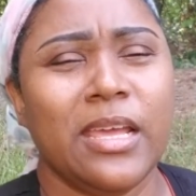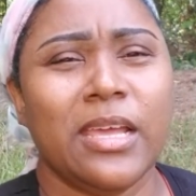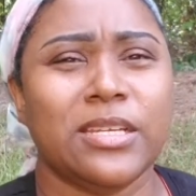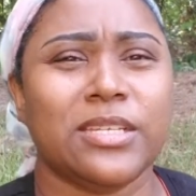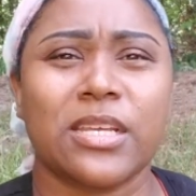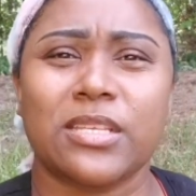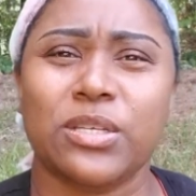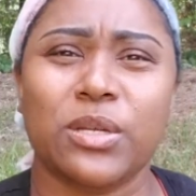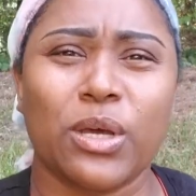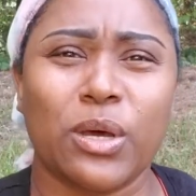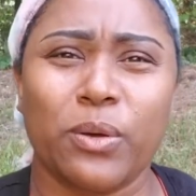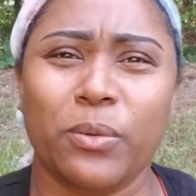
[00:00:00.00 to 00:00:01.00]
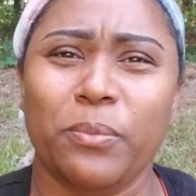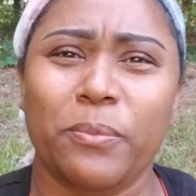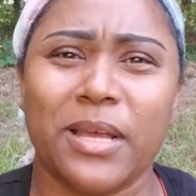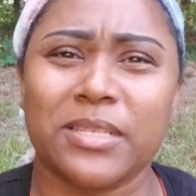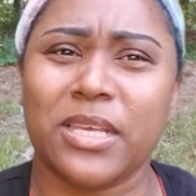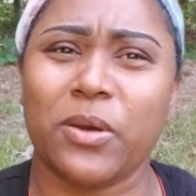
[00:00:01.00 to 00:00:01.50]
Just, you know,
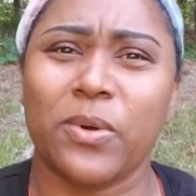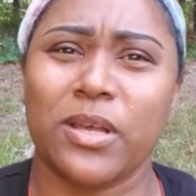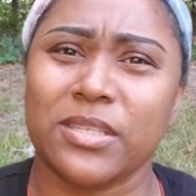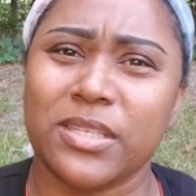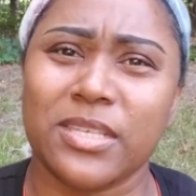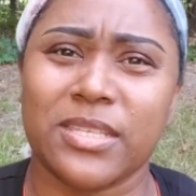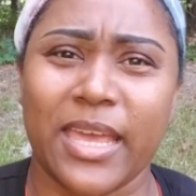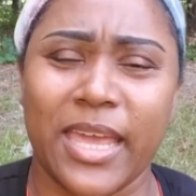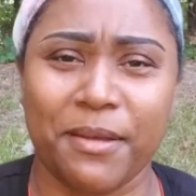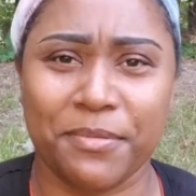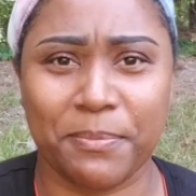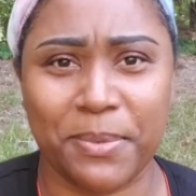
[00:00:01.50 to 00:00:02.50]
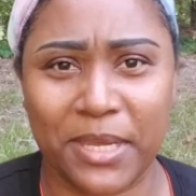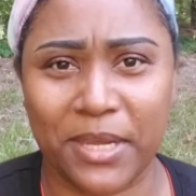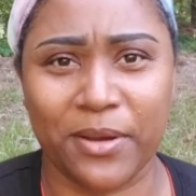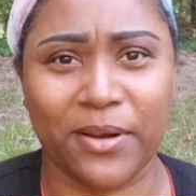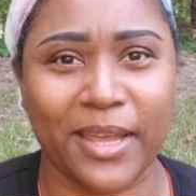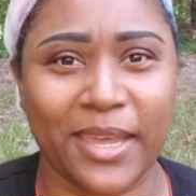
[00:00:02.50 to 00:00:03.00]
I said, well, since I have to be
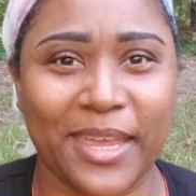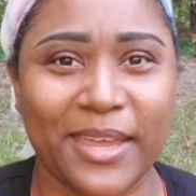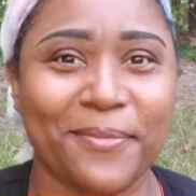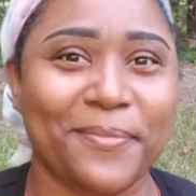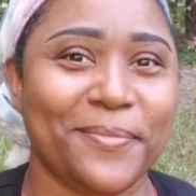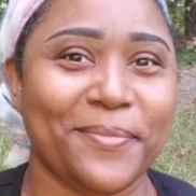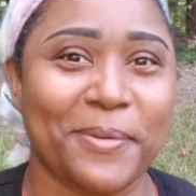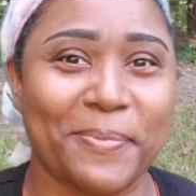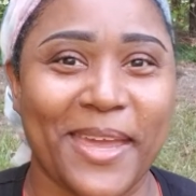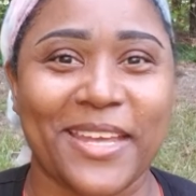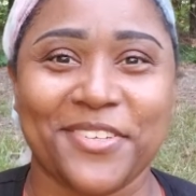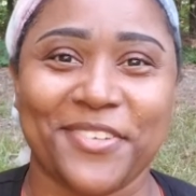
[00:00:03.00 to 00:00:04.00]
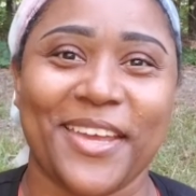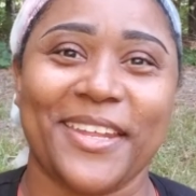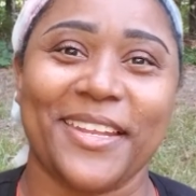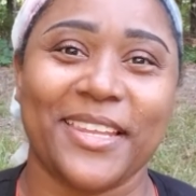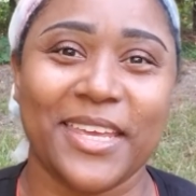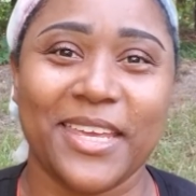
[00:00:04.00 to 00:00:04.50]
here, I can't repatriate
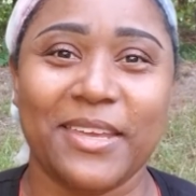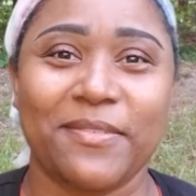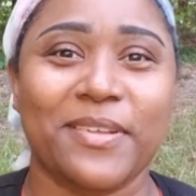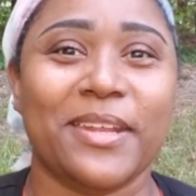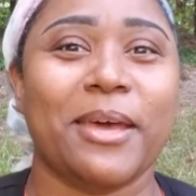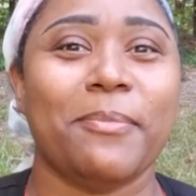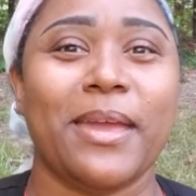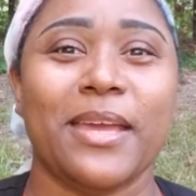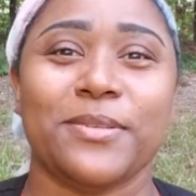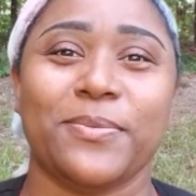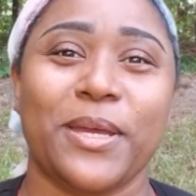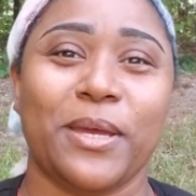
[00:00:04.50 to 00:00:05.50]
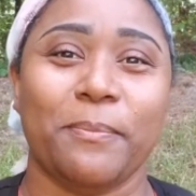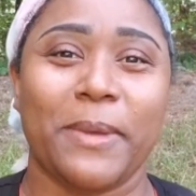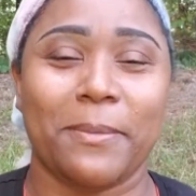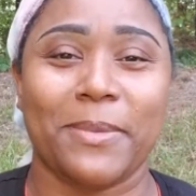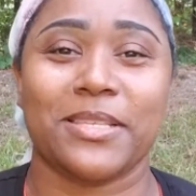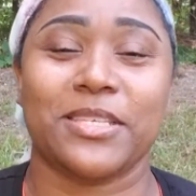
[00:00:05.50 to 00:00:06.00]
and leave, then I may as well
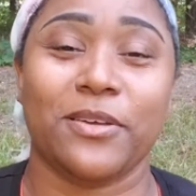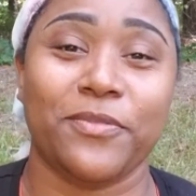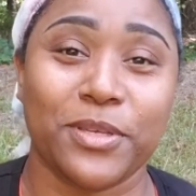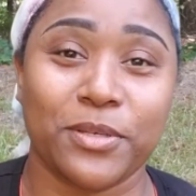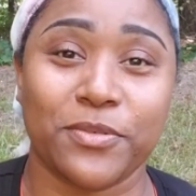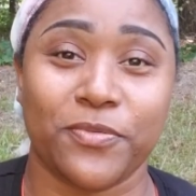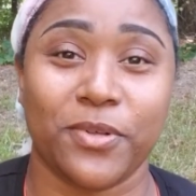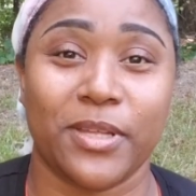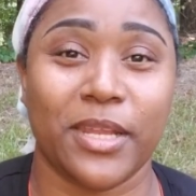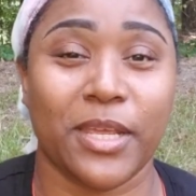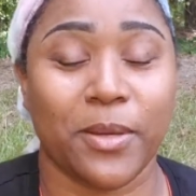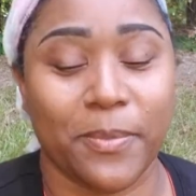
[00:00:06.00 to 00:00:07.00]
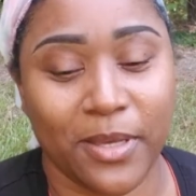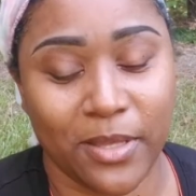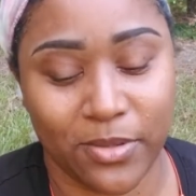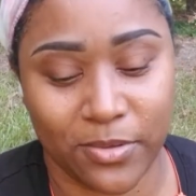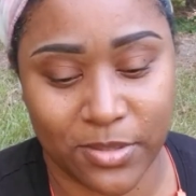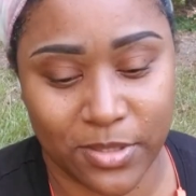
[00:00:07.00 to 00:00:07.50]
make myself useful and help
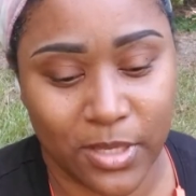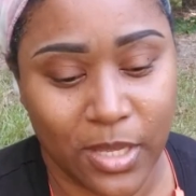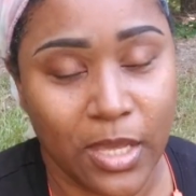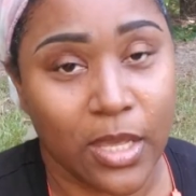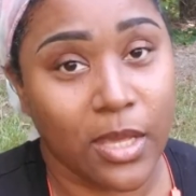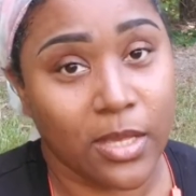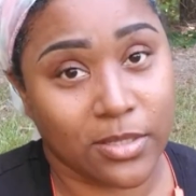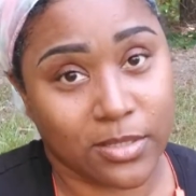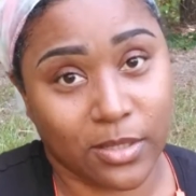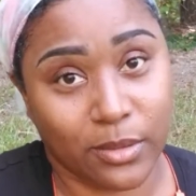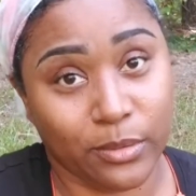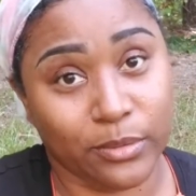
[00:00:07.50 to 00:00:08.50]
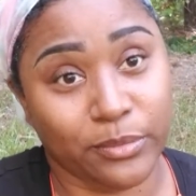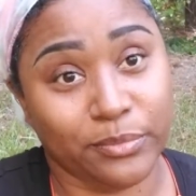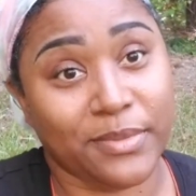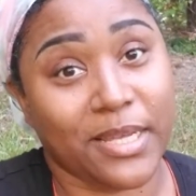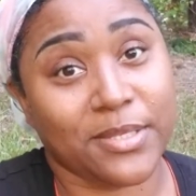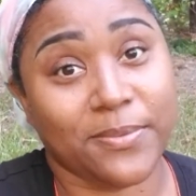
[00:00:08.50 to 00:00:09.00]
others. So
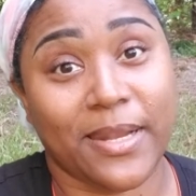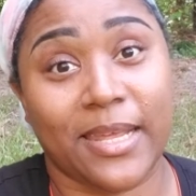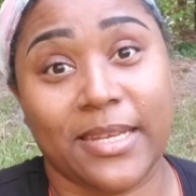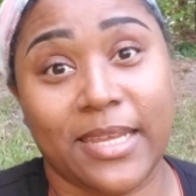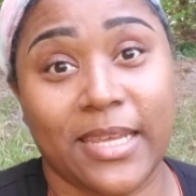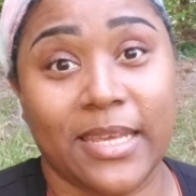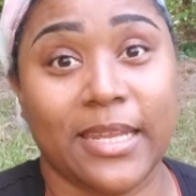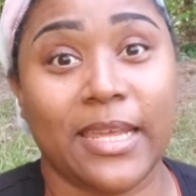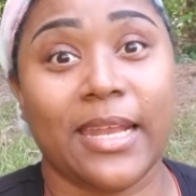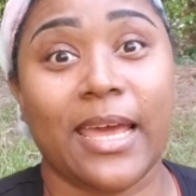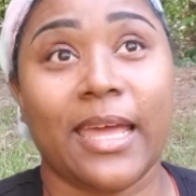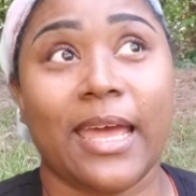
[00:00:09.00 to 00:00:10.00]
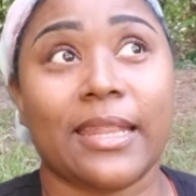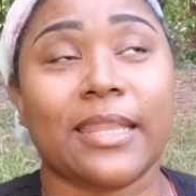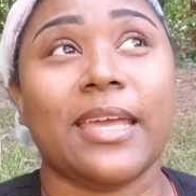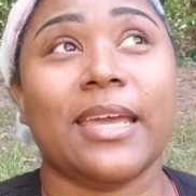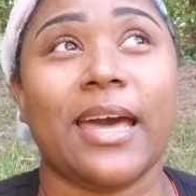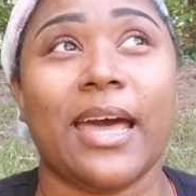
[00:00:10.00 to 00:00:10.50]
that's what I did. And I
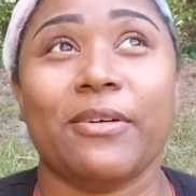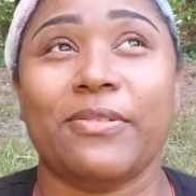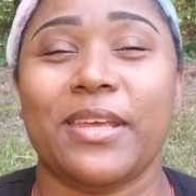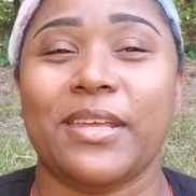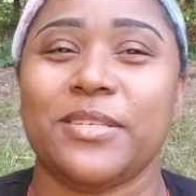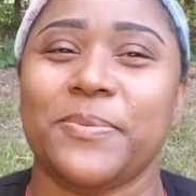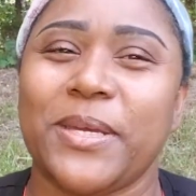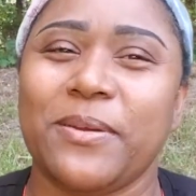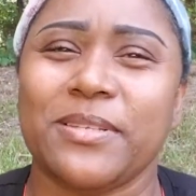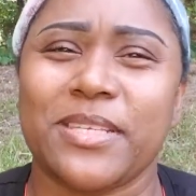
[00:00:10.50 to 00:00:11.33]
thank God for that experience.